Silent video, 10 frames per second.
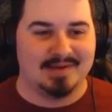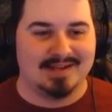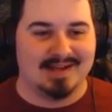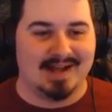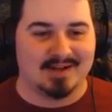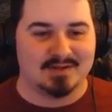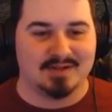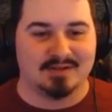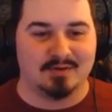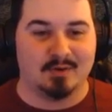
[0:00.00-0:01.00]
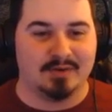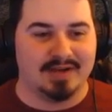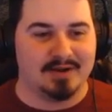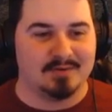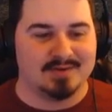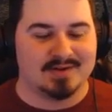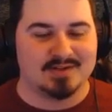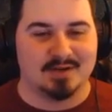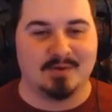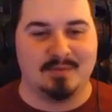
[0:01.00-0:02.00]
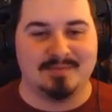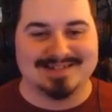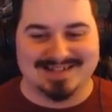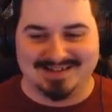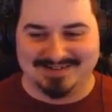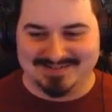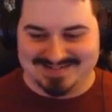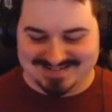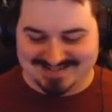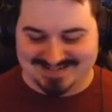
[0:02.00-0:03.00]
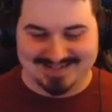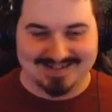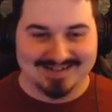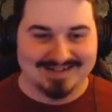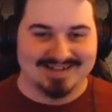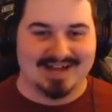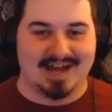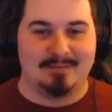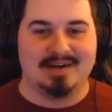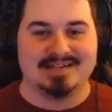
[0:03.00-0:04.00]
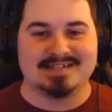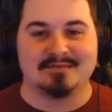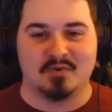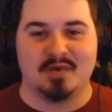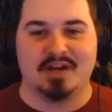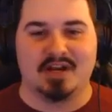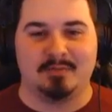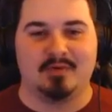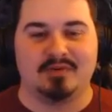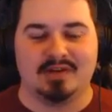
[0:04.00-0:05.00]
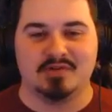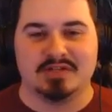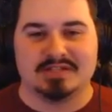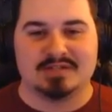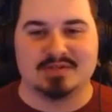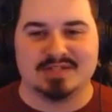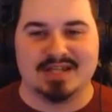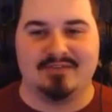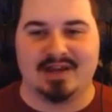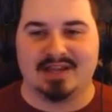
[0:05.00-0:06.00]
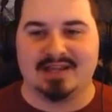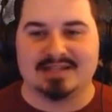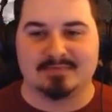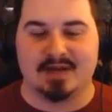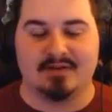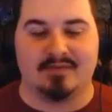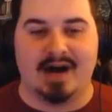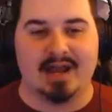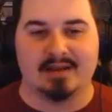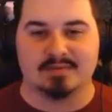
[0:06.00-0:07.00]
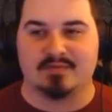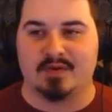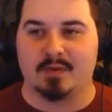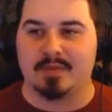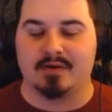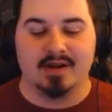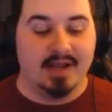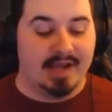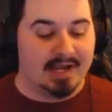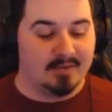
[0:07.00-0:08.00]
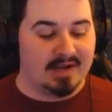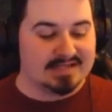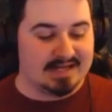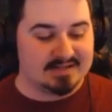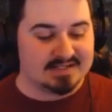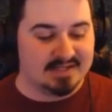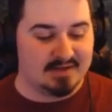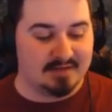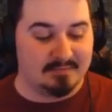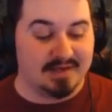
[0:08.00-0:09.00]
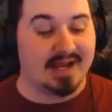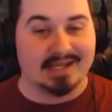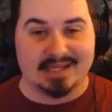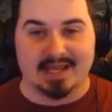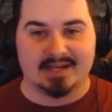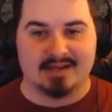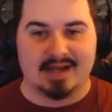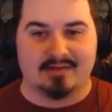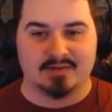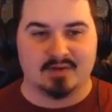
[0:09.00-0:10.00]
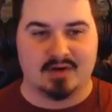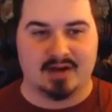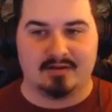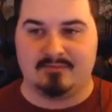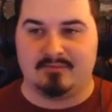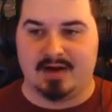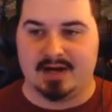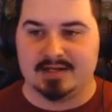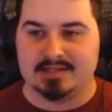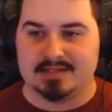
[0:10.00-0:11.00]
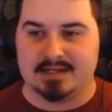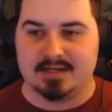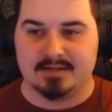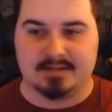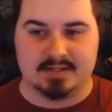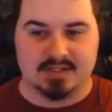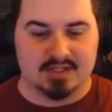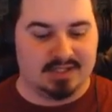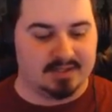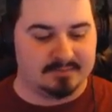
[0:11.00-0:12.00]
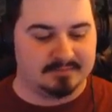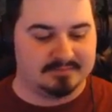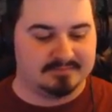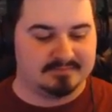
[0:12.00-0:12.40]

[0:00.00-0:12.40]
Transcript: Gonna need actual gold now to actually upgrade my skills. I might just have to run a couple of dungeons just to see if I can get some kind of items from there. Anyway guys, I'll see you in a bit again after I find Jelena.